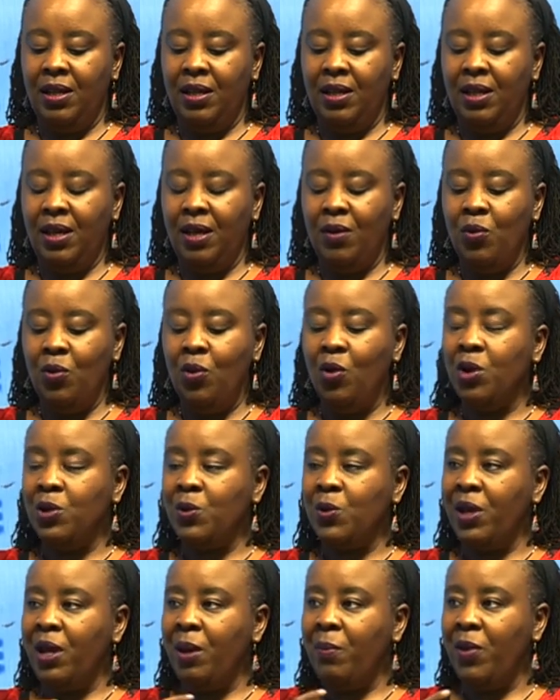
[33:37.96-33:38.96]
uh,
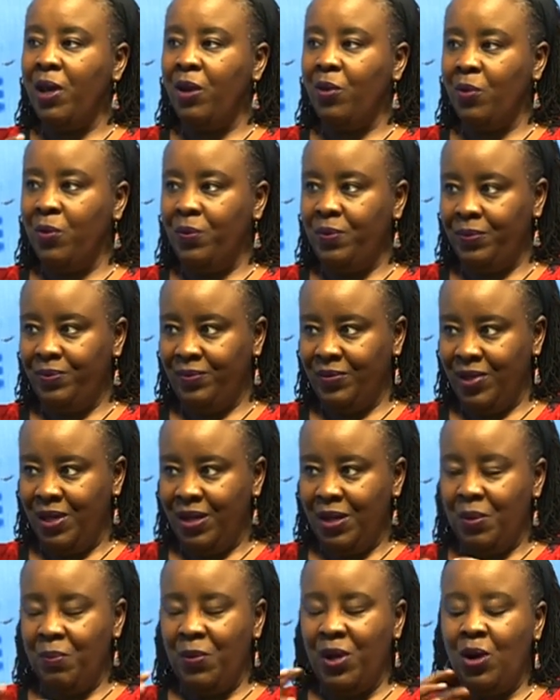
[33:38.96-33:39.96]
ugonjwa ya meno, mm
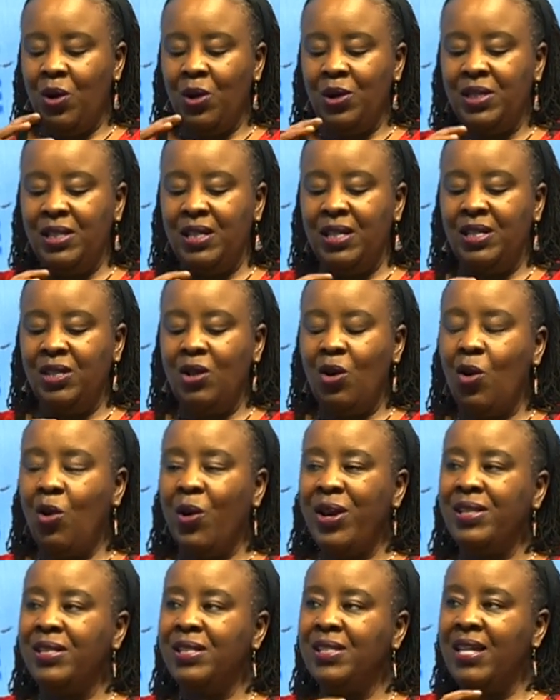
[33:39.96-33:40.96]
-hmm. because it
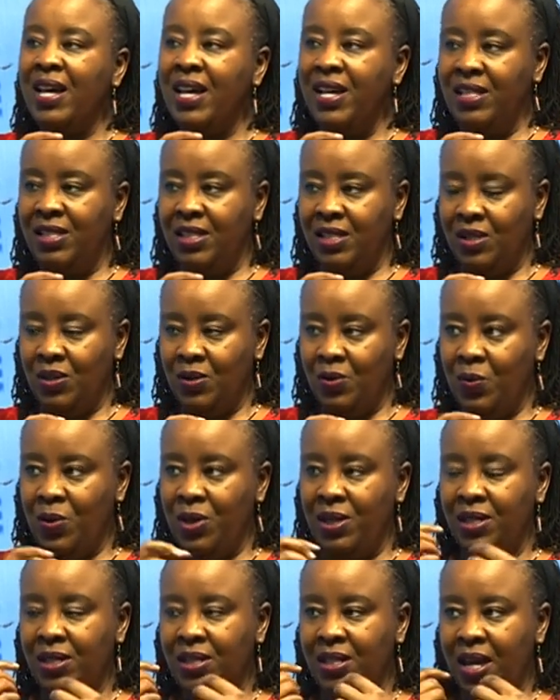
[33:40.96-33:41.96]
coincides with
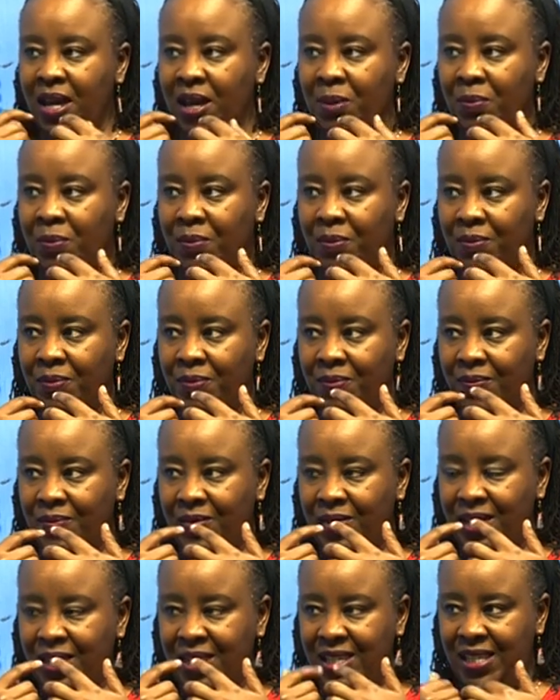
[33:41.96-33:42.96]
the time
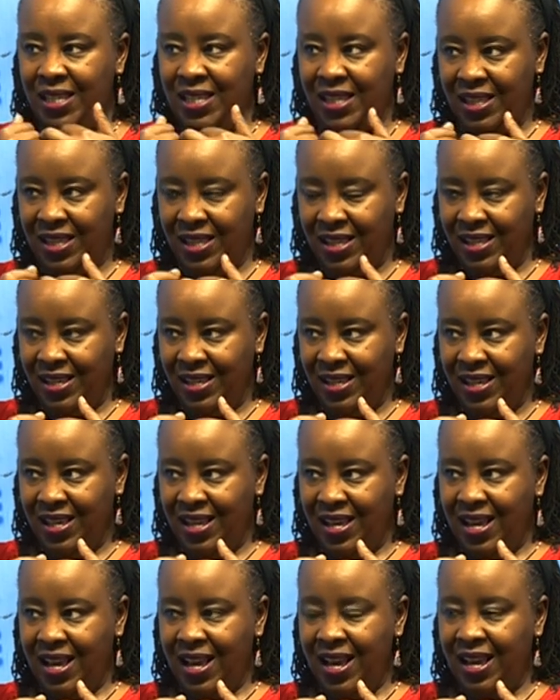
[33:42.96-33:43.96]
teeth
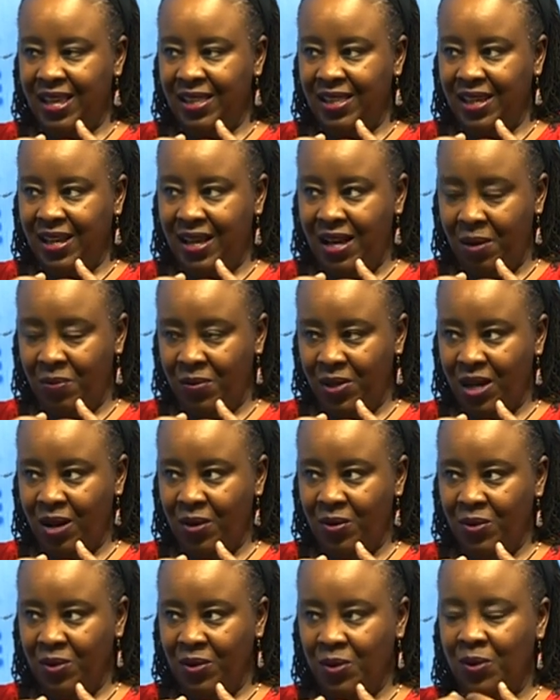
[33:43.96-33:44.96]
either come
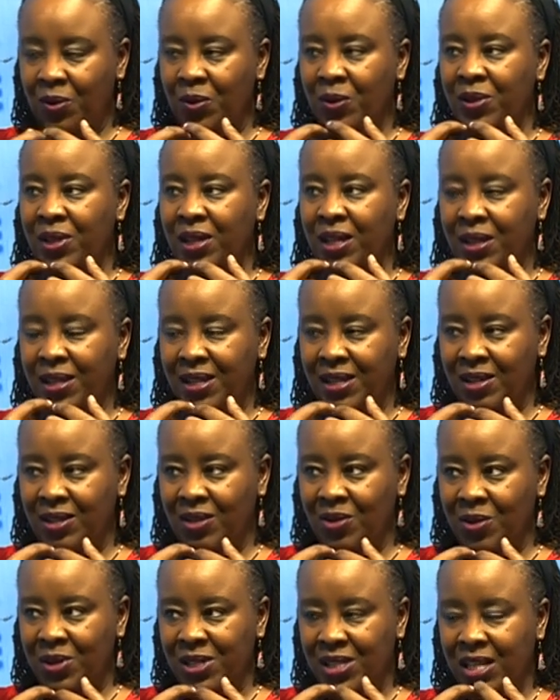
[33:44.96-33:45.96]
down or the
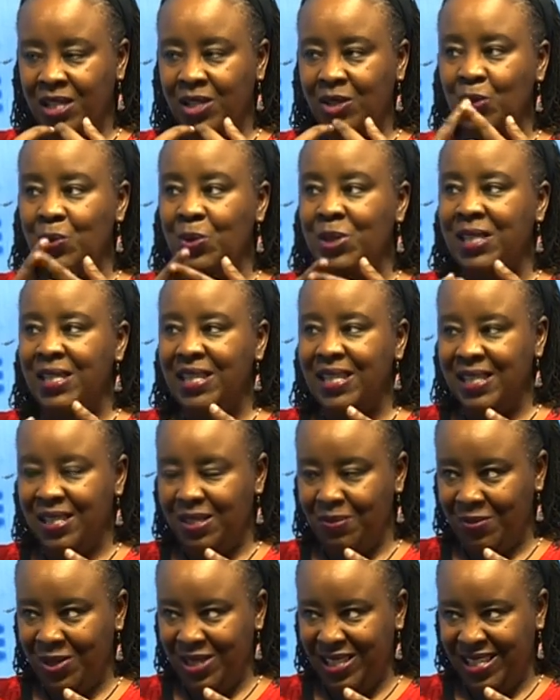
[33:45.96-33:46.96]
dog starts losing its
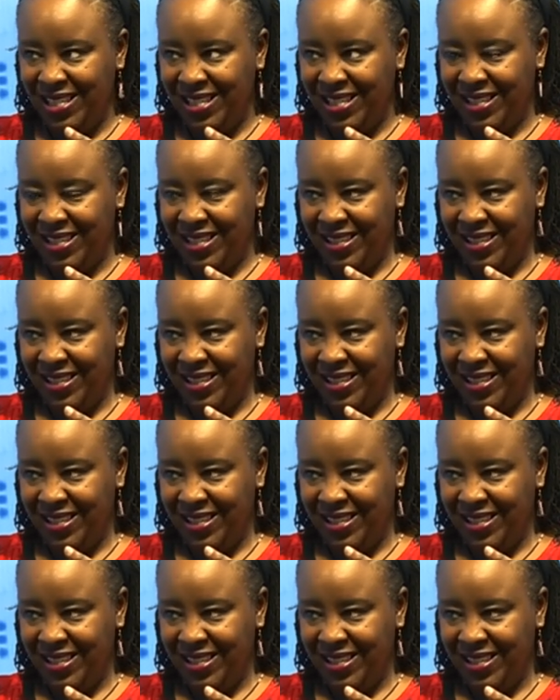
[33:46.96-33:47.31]
milk teeth